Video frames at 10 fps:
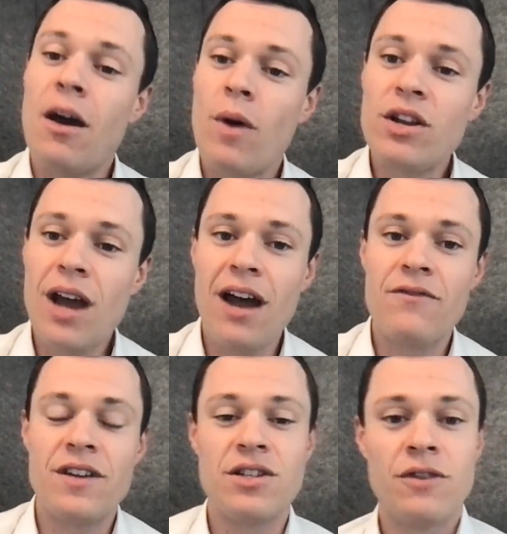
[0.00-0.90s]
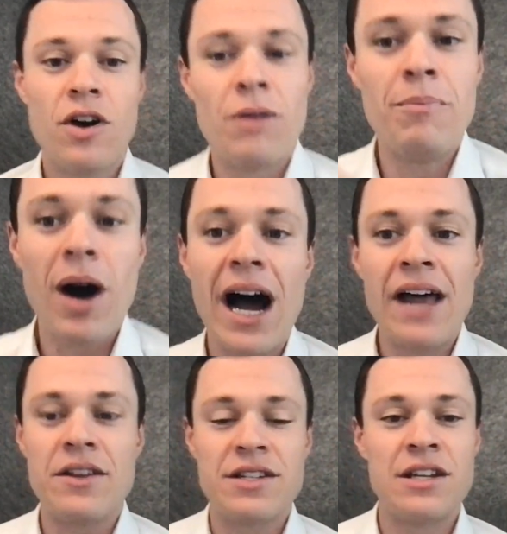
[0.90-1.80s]
Now, when you have this, you've got a
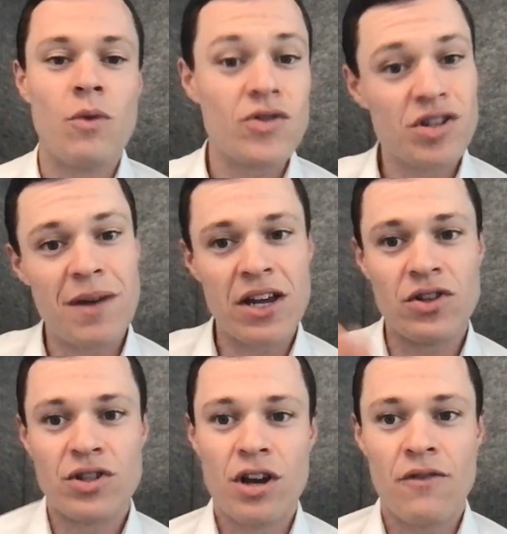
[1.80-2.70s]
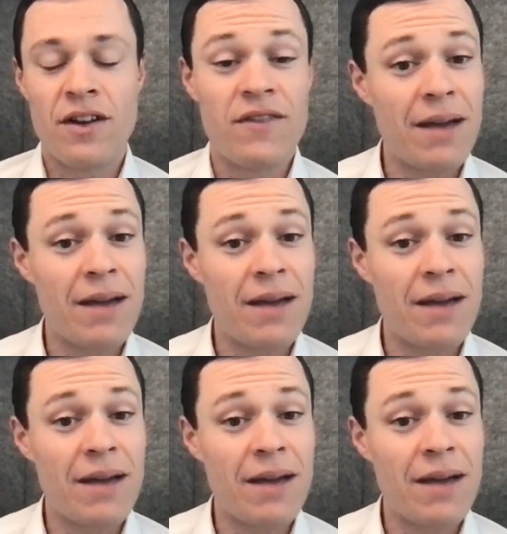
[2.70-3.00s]
buyer that still wants to be conservative.